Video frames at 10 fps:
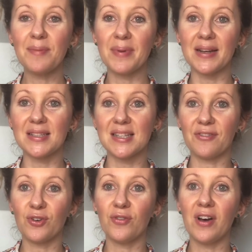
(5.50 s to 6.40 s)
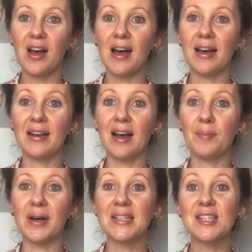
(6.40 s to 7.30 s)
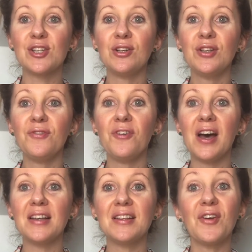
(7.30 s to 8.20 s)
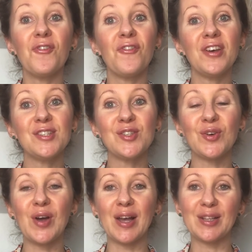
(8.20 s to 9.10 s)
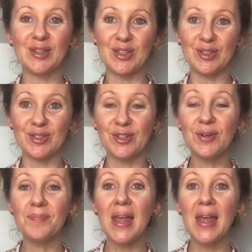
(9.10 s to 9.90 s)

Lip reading: Perezavkova and I'm a certified face yoga teacher.